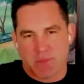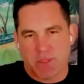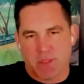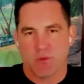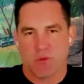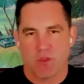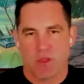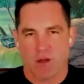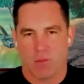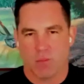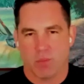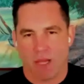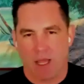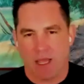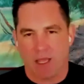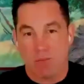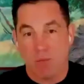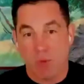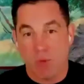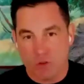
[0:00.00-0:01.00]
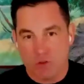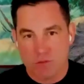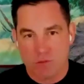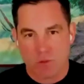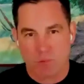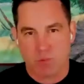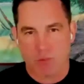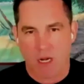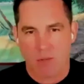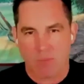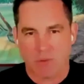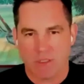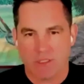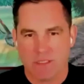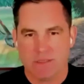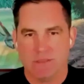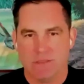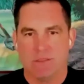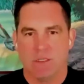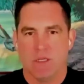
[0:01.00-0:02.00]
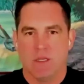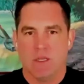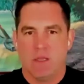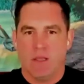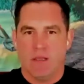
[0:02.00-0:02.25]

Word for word: people that are buying multiple properties,